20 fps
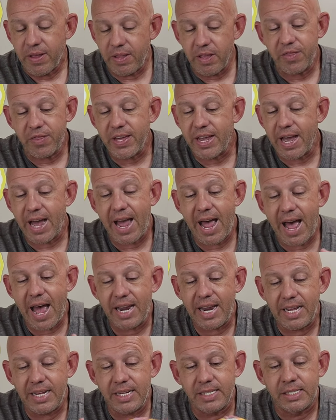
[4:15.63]
The other thing I
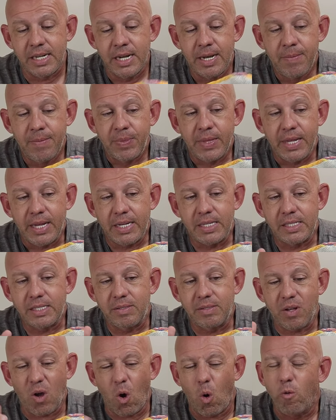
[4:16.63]
had is
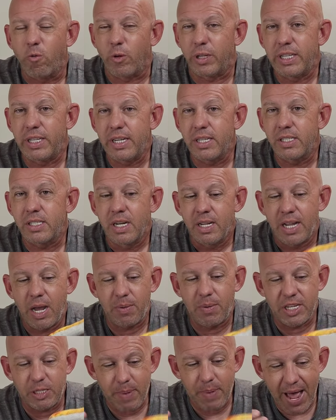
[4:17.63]
hole friendliness. Like
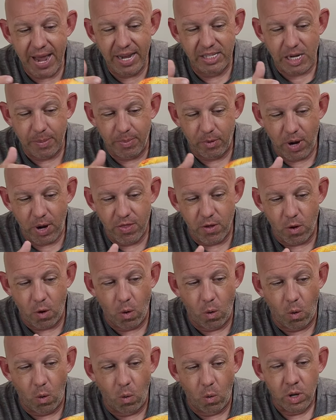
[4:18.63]
when this bag is up around the
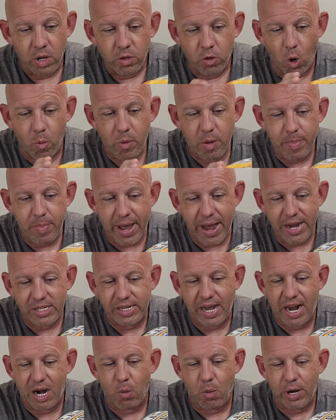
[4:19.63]
hole, normally bags
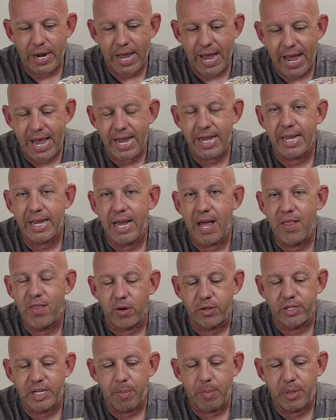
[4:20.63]
kind of want to hang in,
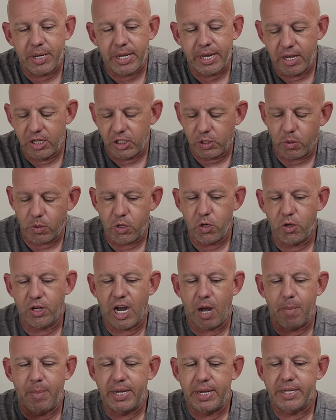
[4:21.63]
they're dipping in. So when you
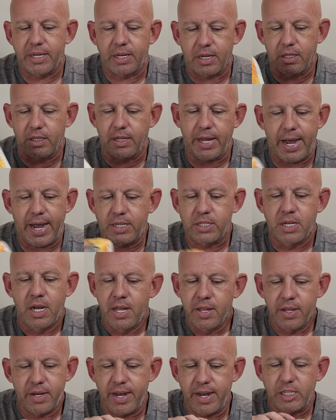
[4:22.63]
come in to collect
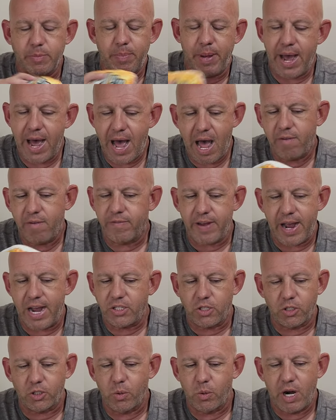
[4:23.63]
the next bag,
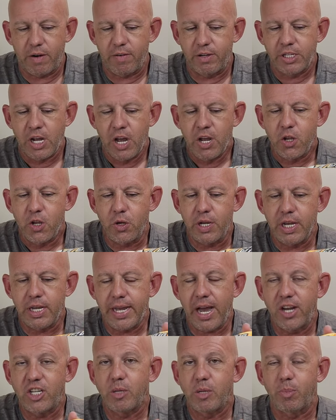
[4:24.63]
fast or slow, whatever it is, you can
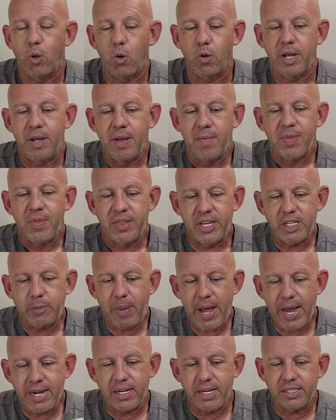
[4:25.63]
catch it and pull it. This
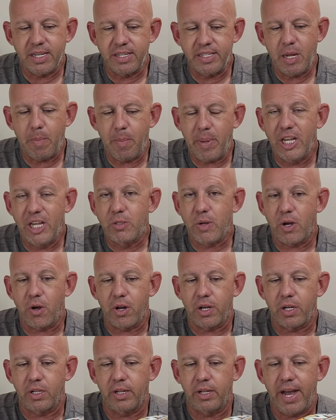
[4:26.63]
bag doesn't dip in, so I'm
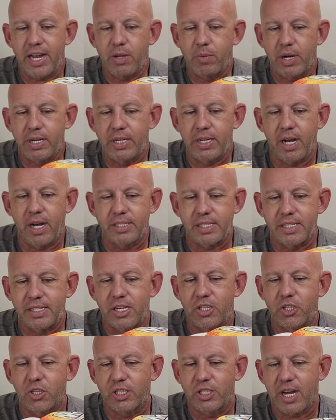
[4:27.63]
going to collect. What it does is
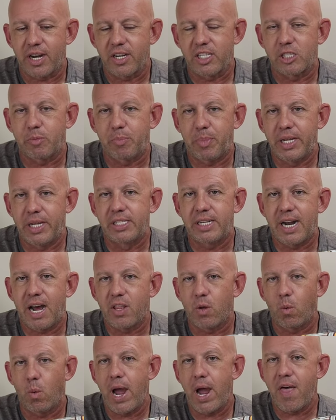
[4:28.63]
it just kind of spins it out
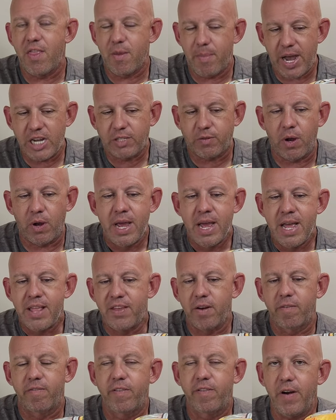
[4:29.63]
of the way and the bag's on.
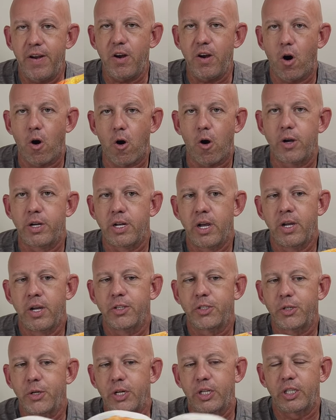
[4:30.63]
They're very hard
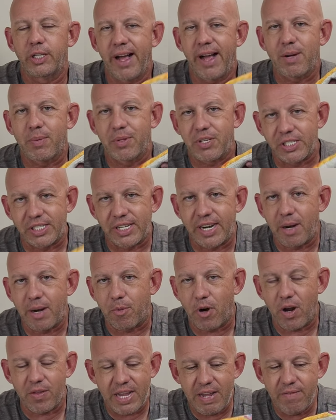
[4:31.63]
to collect when they're sitting
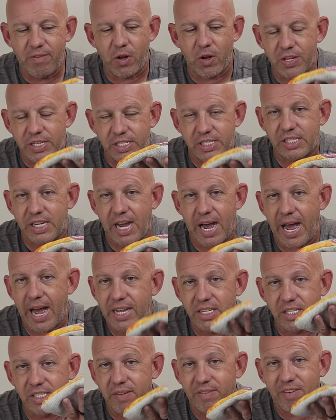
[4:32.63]
up around, even on the
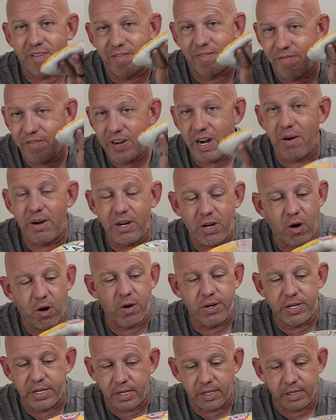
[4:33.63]
sides and stuff, they're very
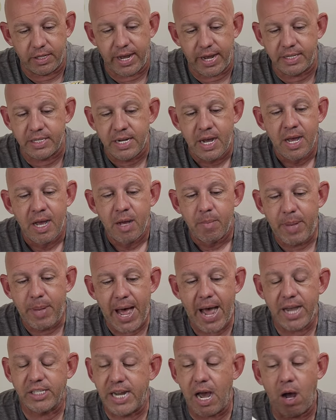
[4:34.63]
hard to collect
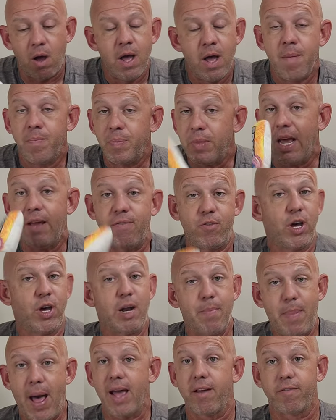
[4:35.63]
bags. Now, if you
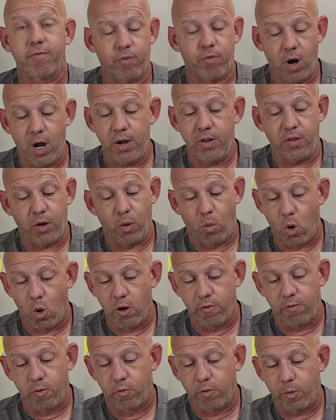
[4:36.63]
got a bag in front, they're
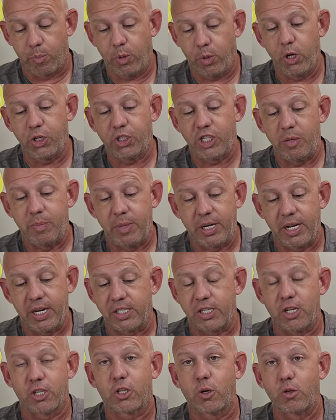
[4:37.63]
wonderful for pushing
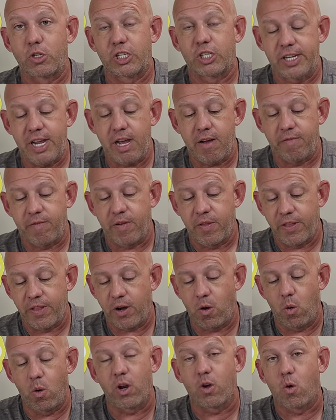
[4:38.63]
because they're so stiff,
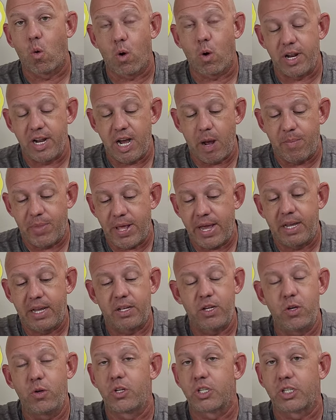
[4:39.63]
they don't coordinate up.
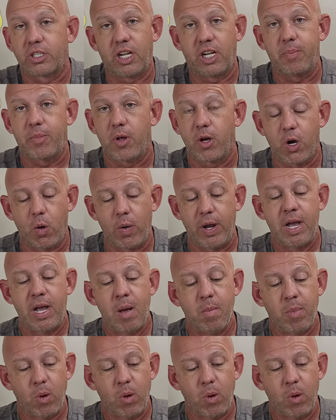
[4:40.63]
You just clip, they'll go in.